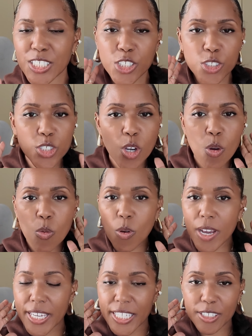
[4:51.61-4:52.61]
You don't
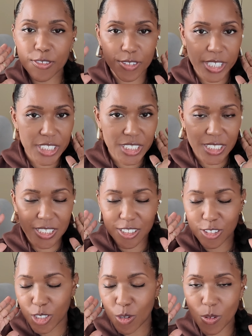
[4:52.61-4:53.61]
want any friction.
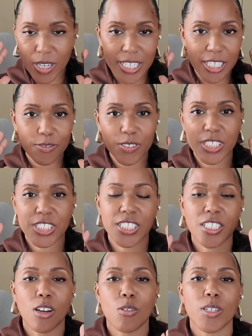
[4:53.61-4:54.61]
You don't want any
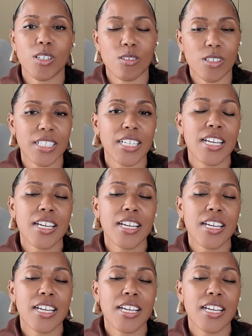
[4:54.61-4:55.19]
friction going on.